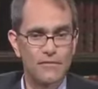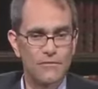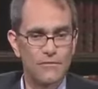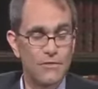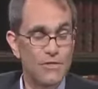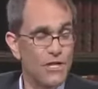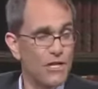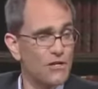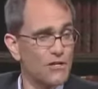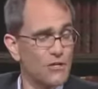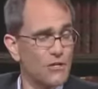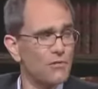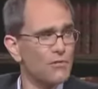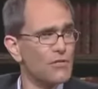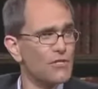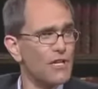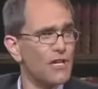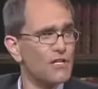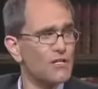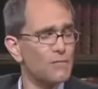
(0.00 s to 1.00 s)
rejects you
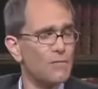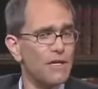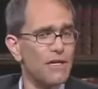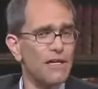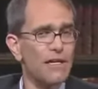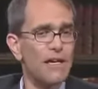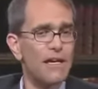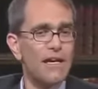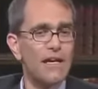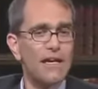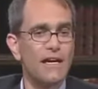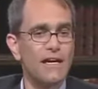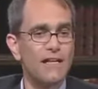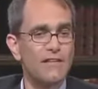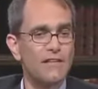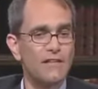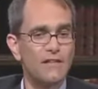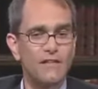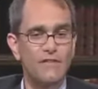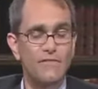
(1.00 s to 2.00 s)
rejects me."
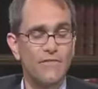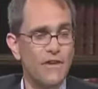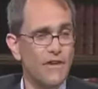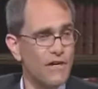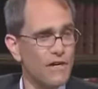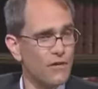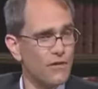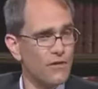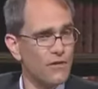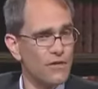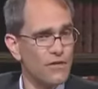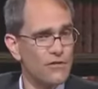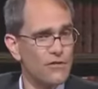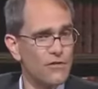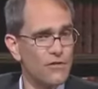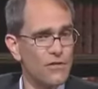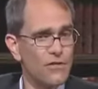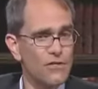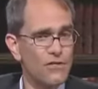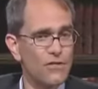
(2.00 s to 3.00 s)
And then the very earliest
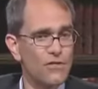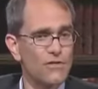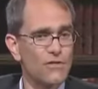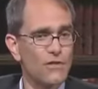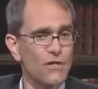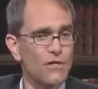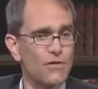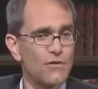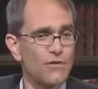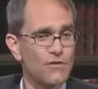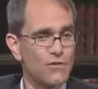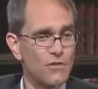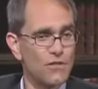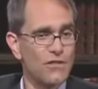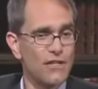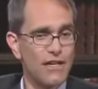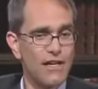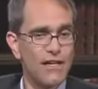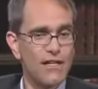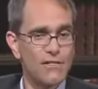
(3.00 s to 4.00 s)
Christians
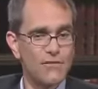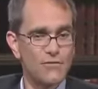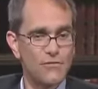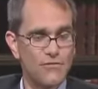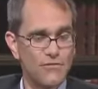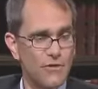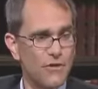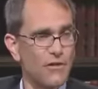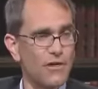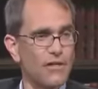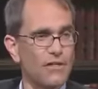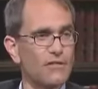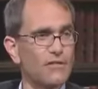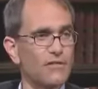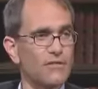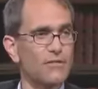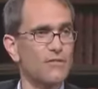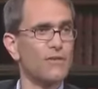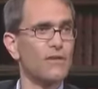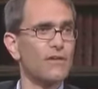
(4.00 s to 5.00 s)
understood that as referring
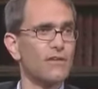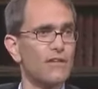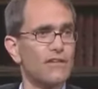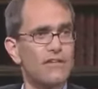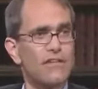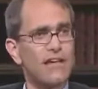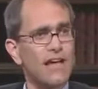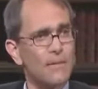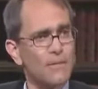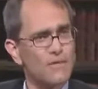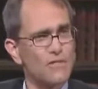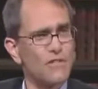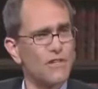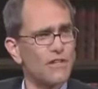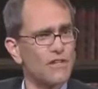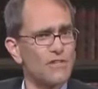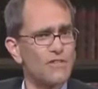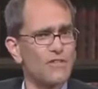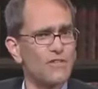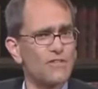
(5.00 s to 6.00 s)
to the
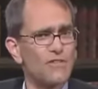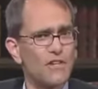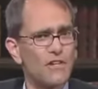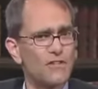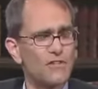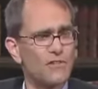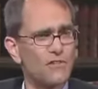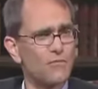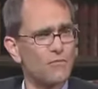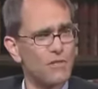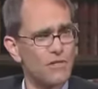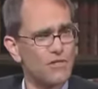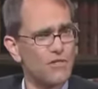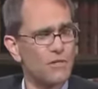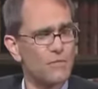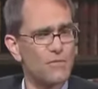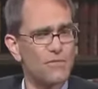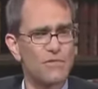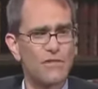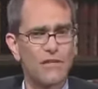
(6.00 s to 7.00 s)
apostolic succession of
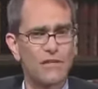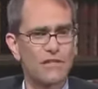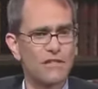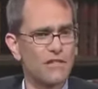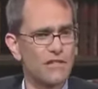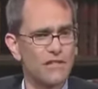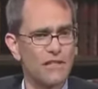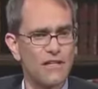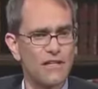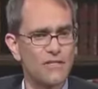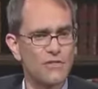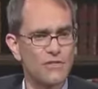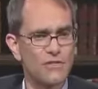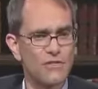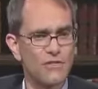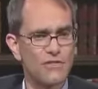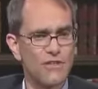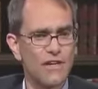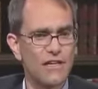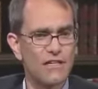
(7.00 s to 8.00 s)
bishops. St.
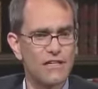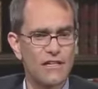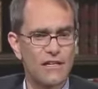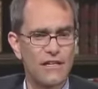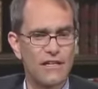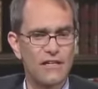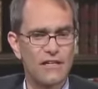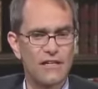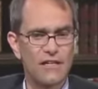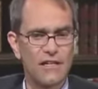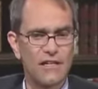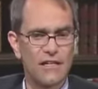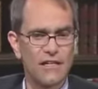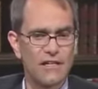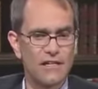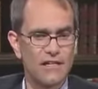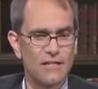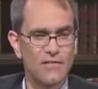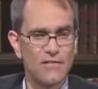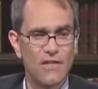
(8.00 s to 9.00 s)
Ignatius of Antioch
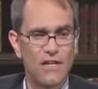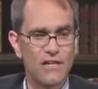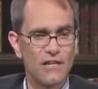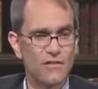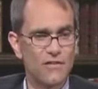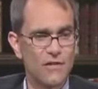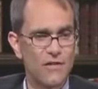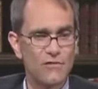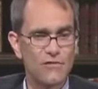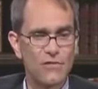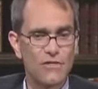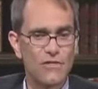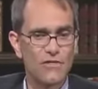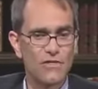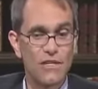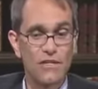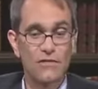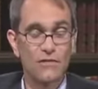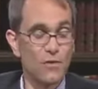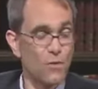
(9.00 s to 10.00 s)
in the second century,
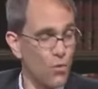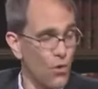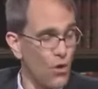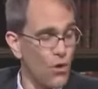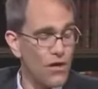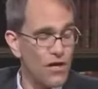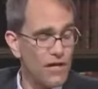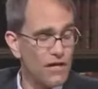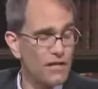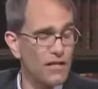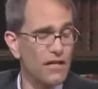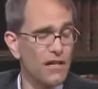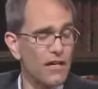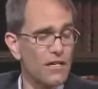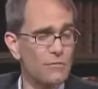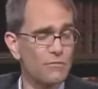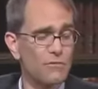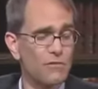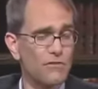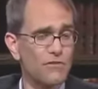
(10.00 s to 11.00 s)
quoting the
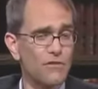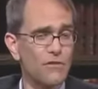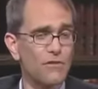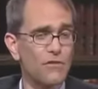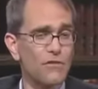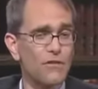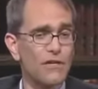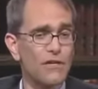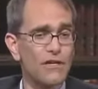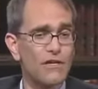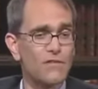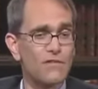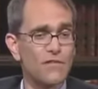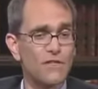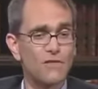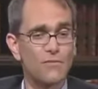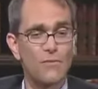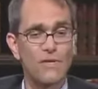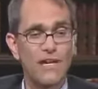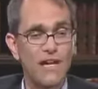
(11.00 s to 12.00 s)
Gospel of Luke,
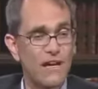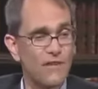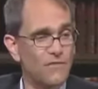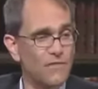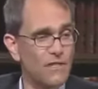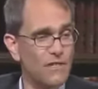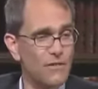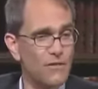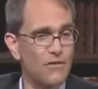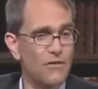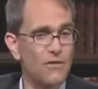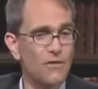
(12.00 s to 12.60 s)
says we have to hear